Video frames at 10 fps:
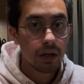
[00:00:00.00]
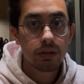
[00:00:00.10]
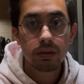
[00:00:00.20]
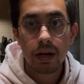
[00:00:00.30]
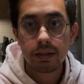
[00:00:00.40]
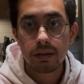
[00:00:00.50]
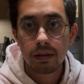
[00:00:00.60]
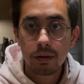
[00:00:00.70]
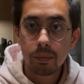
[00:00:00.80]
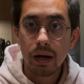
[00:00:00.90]
So that's a
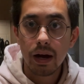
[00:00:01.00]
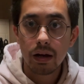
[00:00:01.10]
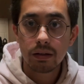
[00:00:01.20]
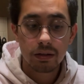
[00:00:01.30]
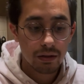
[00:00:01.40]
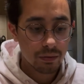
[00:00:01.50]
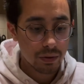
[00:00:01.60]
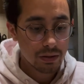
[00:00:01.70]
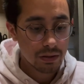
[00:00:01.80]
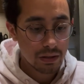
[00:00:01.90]
little bit higher than the other
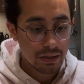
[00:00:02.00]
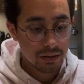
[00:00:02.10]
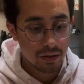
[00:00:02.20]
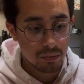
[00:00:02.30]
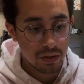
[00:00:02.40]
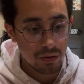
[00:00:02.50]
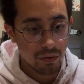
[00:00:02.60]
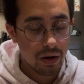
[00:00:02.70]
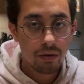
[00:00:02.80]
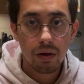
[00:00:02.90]
ones, and that's going to be
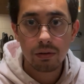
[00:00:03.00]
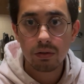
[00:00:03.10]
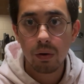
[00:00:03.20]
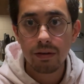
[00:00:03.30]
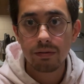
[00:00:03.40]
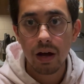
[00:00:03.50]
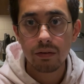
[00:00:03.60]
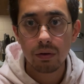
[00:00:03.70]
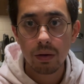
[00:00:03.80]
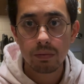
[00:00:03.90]
right around 25
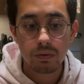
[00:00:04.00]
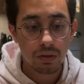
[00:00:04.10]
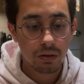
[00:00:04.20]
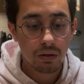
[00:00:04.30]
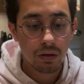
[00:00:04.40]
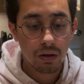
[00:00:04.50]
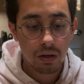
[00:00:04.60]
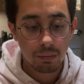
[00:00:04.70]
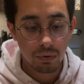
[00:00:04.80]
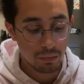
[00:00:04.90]
grams of sugar
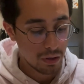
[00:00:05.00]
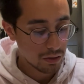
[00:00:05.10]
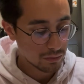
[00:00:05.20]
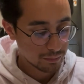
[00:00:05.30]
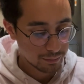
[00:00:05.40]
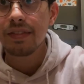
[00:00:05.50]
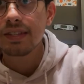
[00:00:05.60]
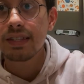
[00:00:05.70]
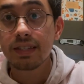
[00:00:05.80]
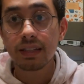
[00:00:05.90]
per bottle.
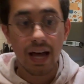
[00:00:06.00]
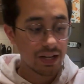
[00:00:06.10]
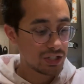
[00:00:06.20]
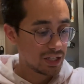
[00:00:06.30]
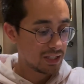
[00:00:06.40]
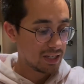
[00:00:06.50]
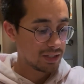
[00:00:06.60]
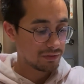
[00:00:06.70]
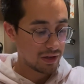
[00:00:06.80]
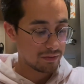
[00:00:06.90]
This is the last GT's
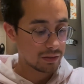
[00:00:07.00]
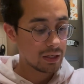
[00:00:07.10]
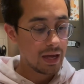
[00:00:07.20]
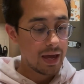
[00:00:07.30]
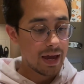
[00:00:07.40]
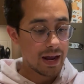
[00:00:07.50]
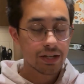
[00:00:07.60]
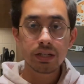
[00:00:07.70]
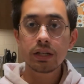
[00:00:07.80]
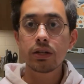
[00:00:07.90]
flavor, and I
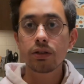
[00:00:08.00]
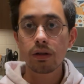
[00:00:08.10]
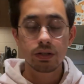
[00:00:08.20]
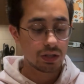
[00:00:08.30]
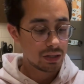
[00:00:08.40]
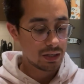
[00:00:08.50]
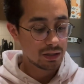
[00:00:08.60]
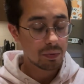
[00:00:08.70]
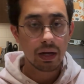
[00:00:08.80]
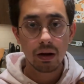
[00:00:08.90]
actually didn't know that GT's
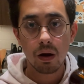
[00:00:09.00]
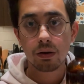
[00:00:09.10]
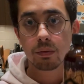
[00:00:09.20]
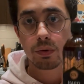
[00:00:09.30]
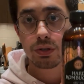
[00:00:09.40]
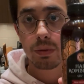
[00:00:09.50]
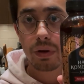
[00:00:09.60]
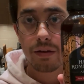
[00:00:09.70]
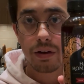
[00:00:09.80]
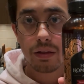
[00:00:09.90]
made hard kombucha, but
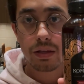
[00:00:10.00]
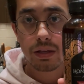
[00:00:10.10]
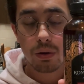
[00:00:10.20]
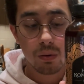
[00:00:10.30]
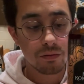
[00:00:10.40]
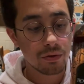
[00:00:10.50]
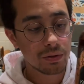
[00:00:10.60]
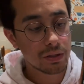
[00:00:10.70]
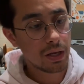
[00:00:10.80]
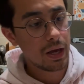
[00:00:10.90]
I found this at Whole
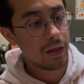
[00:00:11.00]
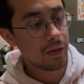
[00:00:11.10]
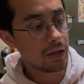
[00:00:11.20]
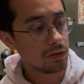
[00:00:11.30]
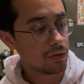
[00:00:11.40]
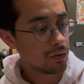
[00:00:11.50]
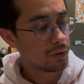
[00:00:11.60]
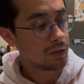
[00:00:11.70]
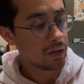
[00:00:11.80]
Foods. They do